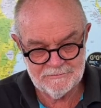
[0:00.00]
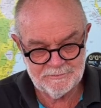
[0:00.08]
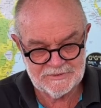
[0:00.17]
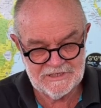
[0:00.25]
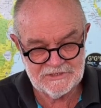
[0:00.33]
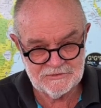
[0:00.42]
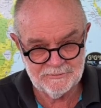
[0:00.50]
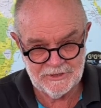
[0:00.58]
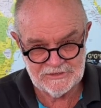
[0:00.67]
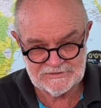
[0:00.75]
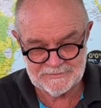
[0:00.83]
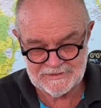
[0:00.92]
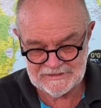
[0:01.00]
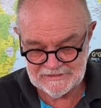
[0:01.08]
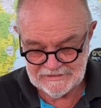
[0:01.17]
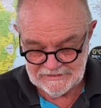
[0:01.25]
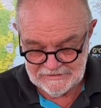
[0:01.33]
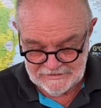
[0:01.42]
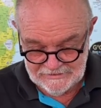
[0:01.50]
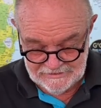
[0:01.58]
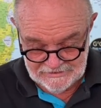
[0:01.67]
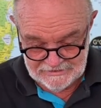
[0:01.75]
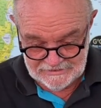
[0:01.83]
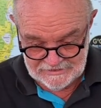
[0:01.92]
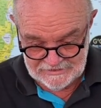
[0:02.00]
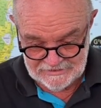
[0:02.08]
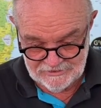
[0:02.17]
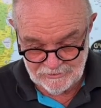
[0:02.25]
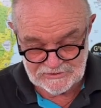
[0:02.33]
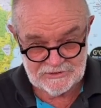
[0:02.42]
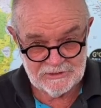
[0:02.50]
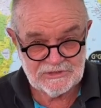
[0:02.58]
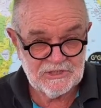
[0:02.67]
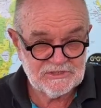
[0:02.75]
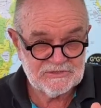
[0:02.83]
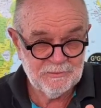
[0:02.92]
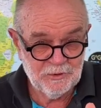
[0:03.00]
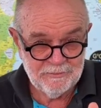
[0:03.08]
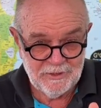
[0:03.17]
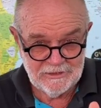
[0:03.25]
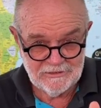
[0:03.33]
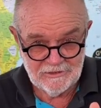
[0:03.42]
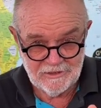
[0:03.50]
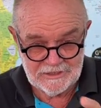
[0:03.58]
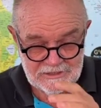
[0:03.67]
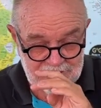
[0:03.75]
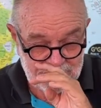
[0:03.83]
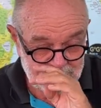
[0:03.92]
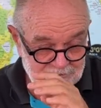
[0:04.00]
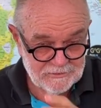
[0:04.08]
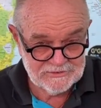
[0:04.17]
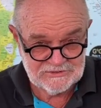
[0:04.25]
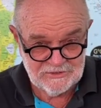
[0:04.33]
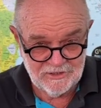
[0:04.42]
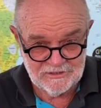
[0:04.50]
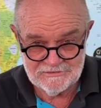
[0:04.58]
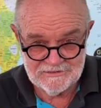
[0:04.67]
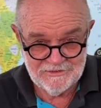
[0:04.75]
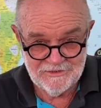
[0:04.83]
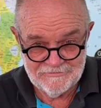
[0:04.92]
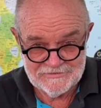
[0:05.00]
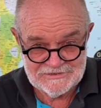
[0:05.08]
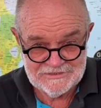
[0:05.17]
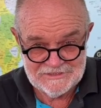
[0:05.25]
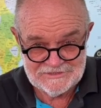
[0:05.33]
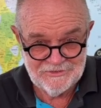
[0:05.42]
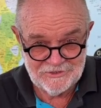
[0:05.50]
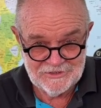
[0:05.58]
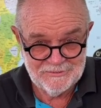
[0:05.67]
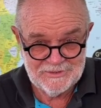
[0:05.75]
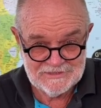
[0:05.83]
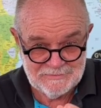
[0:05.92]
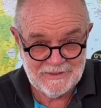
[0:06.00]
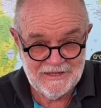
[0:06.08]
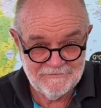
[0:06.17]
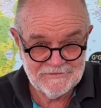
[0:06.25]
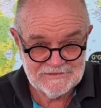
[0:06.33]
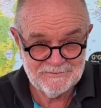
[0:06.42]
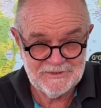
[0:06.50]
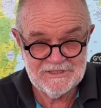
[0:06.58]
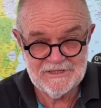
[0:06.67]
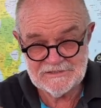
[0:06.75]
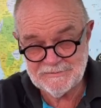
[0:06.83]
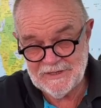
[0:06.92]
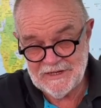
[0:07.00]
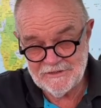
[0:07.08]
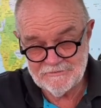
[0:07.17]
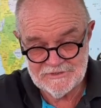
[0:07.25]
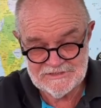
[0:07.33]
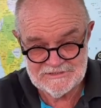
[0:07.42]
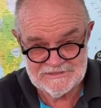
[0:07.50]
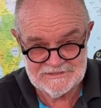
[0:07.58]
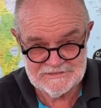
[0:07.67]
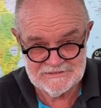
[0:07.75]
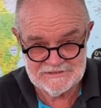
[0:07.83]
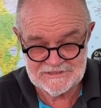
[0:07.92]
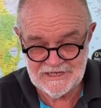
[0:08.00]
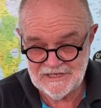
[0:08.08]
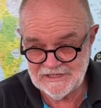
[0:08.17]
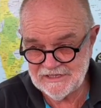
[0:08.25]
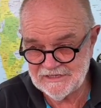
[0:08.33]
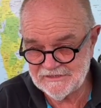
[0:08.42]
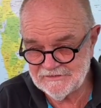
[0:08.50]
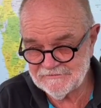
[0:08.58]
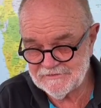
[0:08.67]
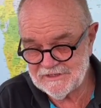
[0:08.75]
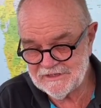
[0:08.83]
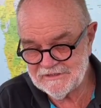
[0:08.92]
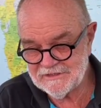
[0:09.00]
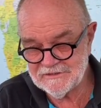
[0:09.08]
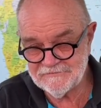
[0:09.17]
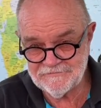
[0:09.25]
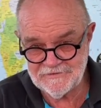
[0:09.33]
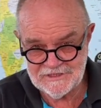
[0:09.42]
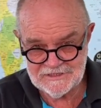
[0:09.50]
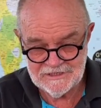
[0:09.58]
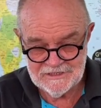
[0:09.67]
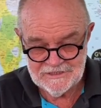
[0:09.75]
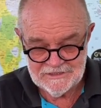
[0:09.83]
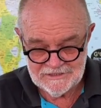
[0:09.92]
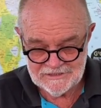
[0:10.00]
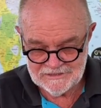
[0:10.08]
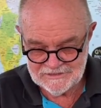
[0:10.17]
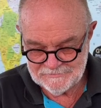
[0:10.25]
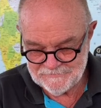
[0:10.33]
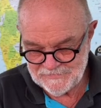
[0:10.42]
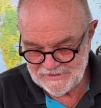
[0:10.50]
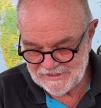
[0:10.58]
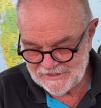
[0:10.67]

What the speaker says: potential boat speed. Also, a small boat like Nord's got, obviously it's not going to be as powerful as big. That's part of the reason he's tailing ending the fleet. I